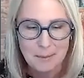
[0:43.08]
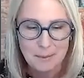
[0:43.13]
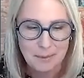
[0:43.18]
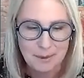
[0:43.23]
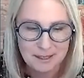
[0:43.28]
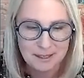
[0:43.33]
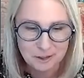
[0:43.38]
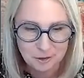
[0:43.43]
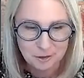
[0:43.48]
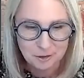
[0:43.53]

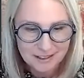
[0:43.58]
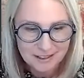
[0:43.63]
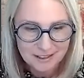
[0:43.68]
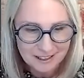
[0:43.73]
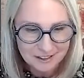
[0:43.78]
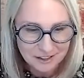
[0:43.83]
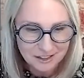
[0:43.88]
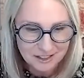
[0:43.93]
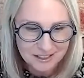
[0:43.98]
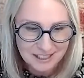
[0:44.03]
But Trent,
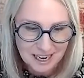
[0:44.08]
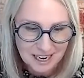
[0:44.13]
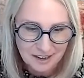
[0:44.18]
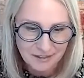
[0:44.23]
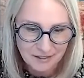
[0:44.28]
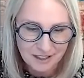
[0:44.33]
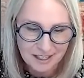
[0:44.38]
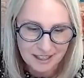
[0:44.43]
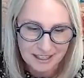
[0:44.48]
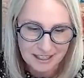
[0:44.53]
let's just
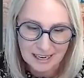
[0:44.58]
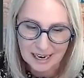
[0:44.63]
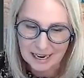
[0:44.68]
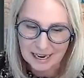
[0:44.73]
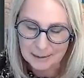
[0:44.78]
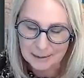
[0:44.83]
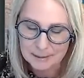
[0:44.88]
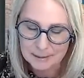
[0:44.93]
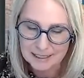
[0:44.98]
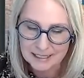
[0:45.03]
dive in.
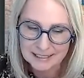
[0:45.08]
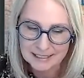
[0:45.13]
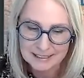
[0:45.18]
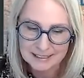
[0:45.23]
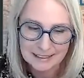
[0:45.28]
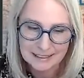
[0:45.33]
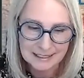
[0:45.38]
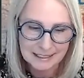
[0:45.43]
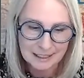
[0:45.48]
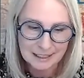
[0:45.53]
I
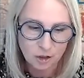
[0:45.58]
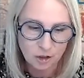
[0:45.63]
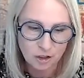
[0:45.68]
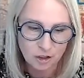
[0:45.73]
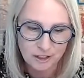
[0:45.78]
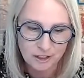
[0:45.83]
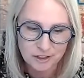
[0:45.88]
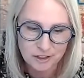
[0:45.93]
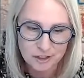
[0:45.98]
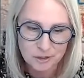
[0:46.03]
mean,
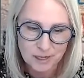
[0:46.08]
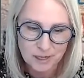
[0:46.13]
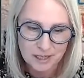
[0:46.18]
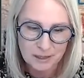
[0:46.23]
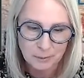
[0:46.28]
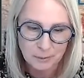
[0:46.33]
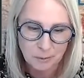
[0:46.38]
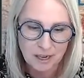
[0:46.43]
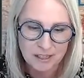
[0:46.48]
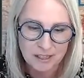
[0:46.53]
earlier this
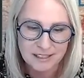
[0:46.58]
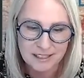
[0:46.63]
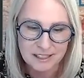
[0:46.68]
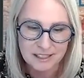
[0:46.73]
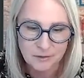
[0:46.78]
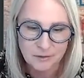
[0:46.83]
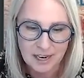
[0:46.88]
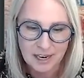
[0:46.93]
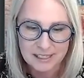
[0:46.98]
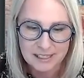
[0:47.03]
week, the
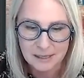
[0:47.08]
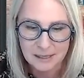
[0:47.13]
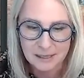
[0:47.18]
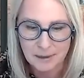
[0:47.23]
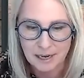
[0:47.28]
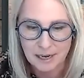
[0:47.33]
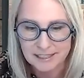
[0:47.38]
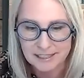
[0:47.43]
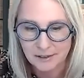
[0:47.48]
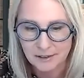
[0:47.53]
president's vaccine
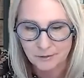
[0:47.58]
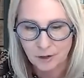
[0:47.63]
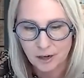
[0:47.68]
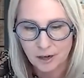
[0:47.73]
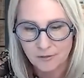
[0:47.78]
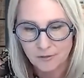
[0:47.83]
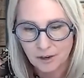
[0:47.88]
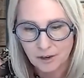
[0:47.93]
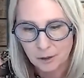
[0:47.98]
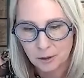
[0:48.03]
mandate for
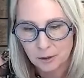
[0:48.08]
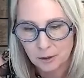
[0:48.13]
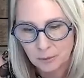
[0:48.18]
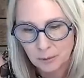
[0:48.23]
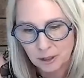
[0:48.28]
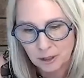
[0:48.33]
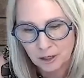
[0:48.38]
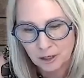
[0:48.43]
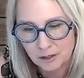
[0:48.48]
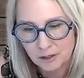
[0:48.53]
all federal
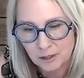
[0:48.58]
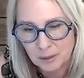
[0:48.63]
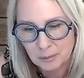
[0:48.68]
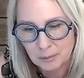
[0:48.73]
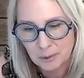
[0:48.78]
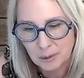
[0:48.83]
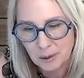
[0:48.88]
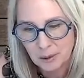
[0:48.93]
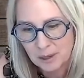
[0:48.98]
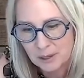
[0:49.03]
workers and
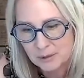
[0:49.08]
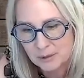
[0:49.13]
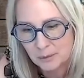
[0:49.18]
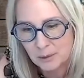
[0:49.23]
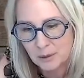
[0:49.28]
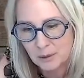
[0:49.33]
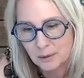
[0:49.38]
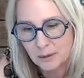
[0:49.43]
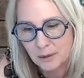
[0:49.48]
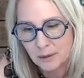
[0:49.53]
employees
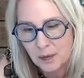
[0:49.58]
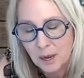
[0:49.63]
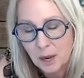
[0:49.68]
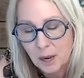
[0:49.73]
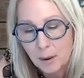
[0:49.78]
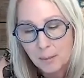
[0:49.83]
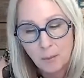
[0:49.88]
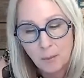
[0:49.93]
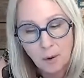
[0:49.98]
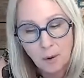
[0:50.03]
with
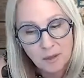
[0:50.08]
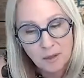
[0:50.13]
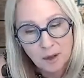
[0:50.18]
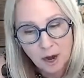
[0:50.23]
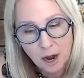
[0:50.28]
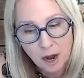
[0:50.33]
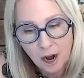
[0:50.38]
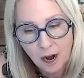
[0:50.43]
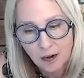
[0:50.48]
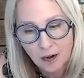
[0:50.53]
more than
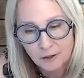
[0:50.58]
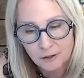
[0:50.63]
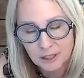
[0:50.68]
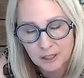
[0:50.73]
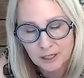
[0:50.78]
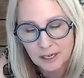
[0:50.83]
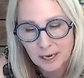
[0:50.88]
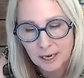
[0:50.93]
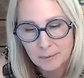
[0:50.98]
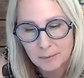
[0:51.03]

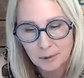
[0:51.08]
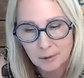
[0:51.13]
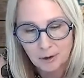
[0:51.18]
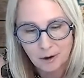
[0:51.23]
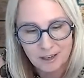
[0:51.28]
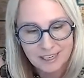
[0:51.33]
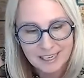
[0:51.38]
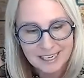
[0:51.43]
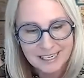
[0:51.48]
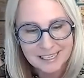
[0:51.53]
100
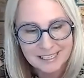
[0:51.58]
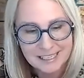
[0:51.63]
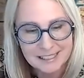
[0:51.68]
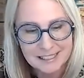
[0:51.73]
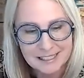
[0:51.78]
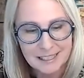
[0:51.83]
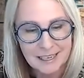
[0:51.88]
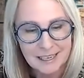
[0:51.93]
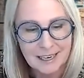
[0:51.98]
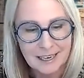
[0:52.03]

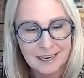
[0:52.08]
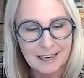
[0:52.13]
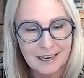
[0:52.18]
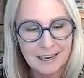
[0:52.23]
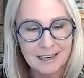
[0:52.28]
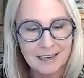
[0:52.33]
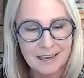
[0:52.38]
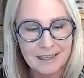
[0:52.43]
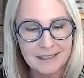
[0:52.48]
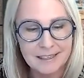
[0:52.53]
employees
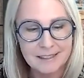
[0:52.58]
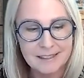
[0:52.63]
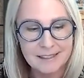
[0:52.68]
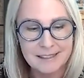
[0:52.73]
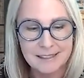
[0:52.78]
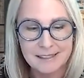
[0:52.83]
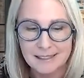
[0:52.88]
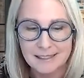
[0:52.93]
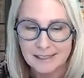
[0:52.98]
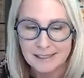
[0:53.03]

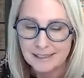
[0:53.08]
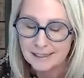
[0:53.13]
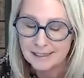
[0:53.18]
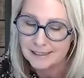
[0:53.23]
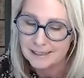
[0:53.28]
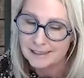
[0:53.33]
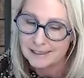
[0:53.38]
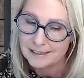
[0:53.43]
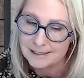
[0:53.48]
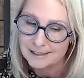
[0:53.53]
is
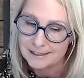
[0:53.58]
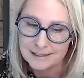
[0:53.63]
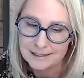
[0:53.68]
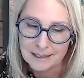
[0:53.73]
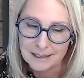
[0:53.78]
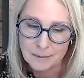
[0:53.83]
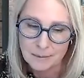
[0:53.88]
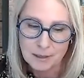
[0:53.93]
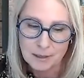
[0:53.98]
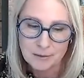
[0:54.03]

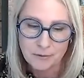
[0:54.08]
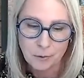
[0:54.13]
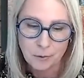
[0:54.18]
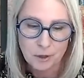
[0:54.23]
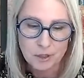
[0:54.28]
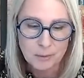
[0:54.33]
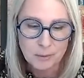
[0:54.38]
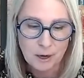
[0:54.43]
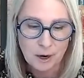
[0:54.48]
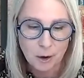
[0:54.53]
said to be
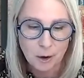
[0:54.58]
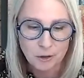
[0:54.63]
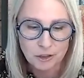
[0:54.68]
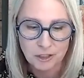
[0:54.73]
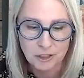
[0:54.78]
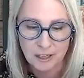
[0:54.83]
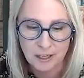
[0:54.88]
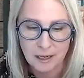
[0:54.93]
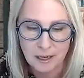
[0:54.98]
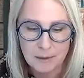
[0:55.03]
enforced by
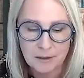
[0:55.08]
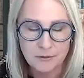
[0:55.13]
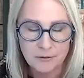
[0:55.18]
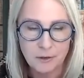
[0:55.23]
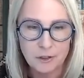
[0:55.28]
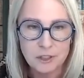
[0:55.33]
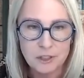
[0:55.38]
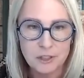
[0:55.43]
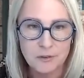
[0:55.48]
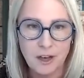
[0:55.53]
OSHA. I mean,
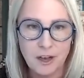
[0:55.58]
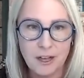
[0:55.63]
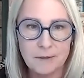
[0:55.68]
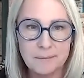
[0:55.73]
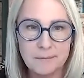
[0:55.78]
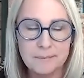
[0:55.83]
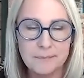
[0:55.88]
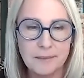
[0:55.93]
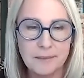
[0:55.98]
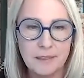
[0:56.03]
first of
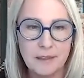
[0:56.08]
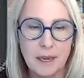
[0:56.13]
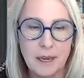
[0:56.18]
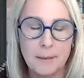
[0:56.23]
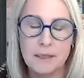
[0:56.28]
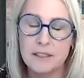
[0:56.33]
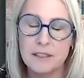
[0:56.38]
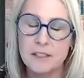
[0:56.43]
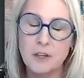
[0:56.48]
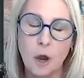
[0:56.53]
all,
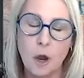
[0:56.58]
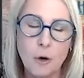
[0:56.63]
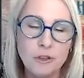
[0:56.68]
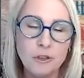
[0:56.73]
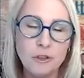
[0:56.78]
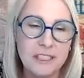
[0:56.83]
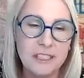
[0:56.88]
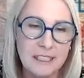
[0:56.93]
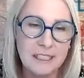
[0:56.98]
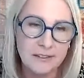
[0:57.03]
does
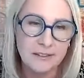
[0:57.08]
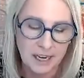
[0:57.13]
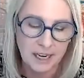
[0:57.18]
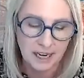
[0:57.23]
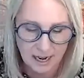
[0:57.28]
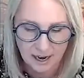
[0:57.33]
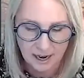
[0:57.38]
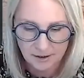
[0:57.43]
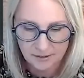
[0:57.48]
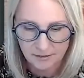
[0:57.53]
OSHA even
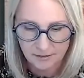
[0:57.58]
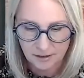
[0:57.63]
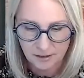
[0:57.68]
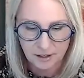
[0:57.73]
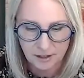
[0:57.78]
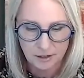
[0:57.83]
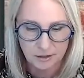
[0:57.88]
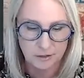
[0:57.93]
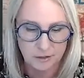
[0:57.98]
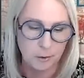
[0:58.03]
have
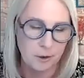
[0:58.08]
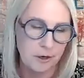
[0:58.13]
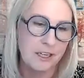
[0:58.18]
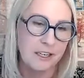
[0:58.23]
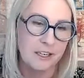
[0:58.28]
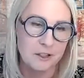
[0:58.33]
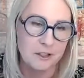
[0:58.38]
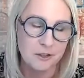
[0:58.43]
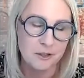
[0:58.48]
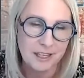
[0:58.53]
the
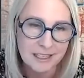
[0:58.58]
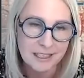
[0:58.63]
authority to do